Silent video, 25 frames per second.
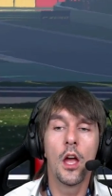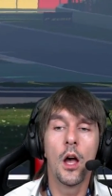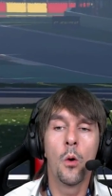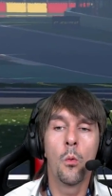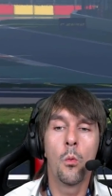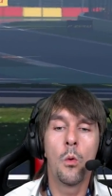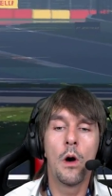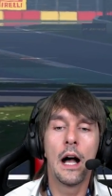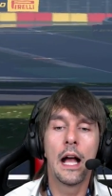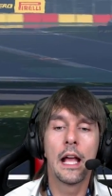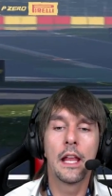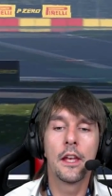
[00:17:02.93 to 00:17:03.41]

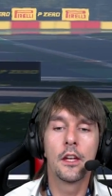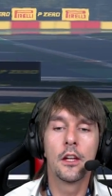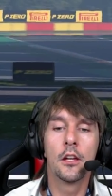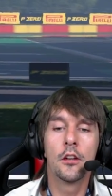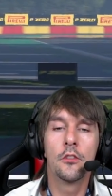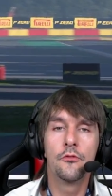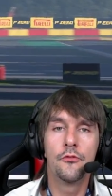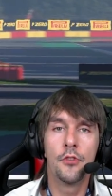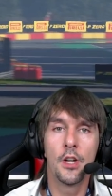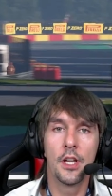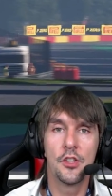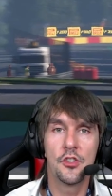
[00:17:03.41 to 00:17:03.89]
wider
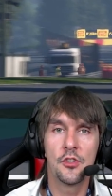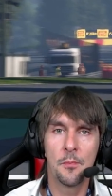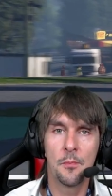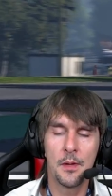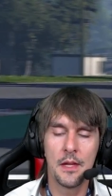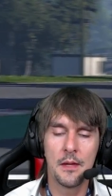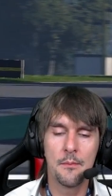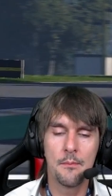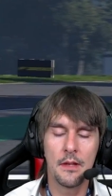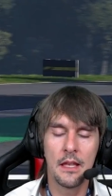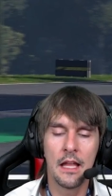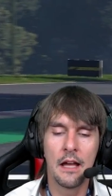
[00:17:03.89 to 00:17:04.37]
range of
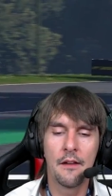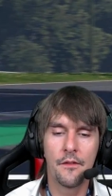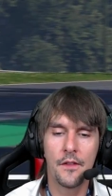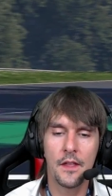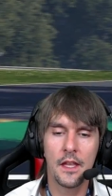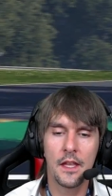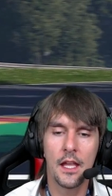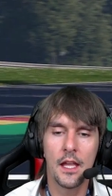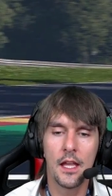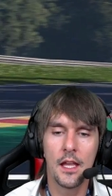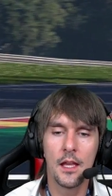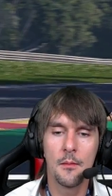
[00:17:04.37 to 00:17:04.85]
people have the
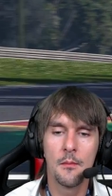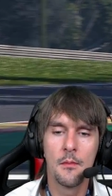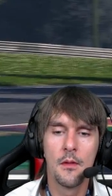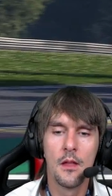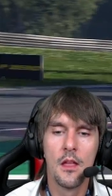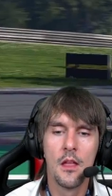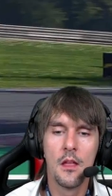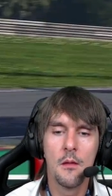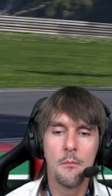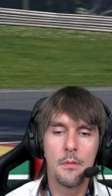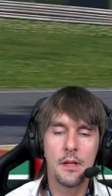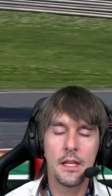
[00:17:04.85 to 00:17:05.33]
game.
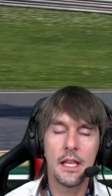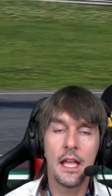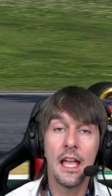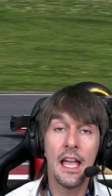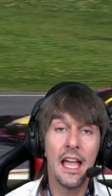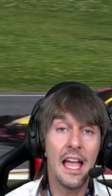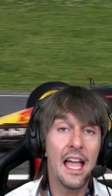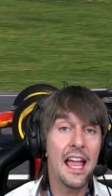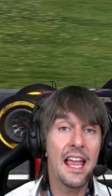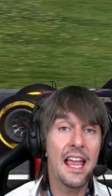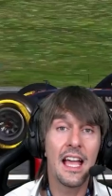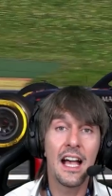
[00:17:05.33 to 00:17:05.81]
But yeah,
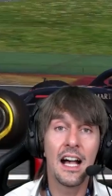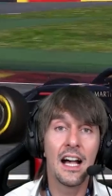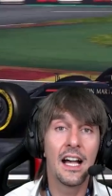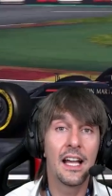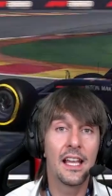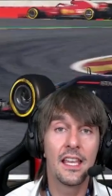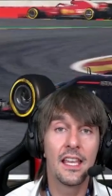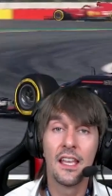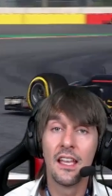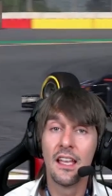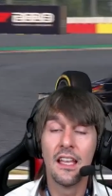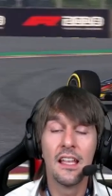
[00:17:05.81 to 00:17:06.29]
AI,
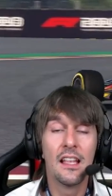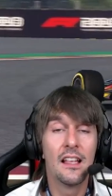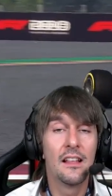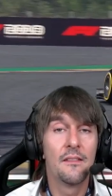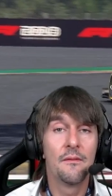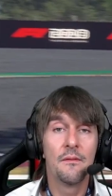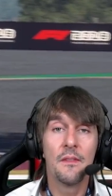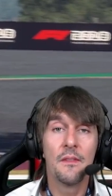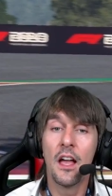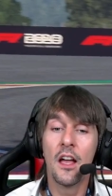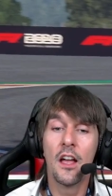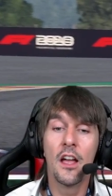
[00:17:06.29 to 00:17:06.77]

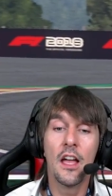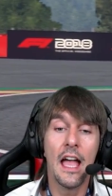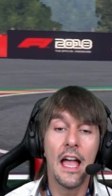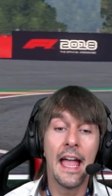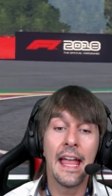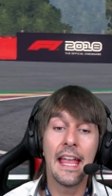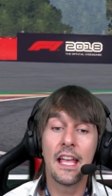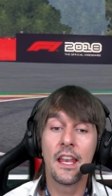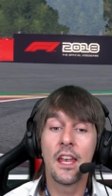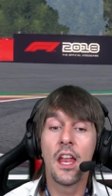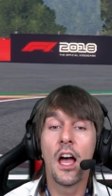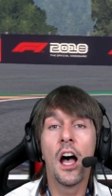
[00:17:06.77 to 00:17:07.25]

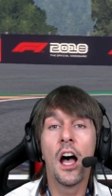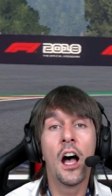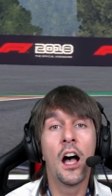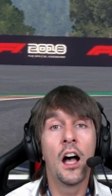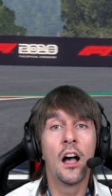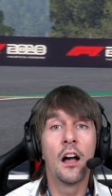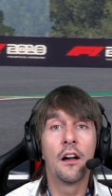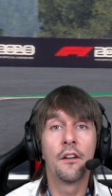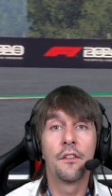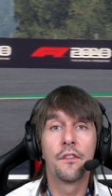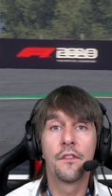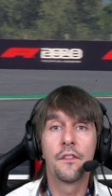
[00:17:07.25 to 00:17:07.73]

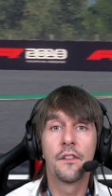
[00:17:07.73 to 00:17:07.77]
8.5